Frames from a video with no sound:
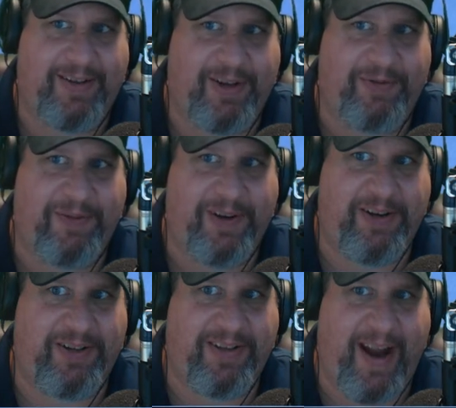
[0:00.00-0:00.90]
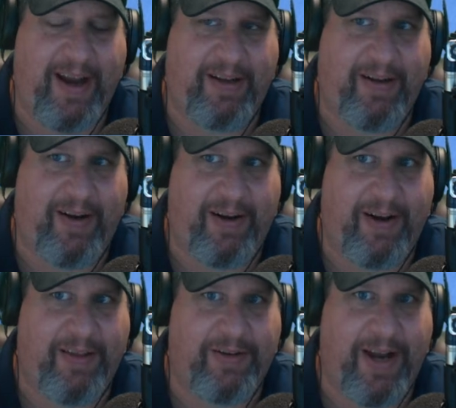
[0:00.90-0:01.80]
Is there a figure standing there on the
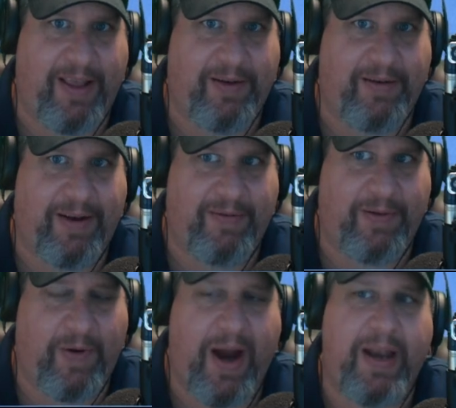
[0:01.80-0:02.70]
other side of the door?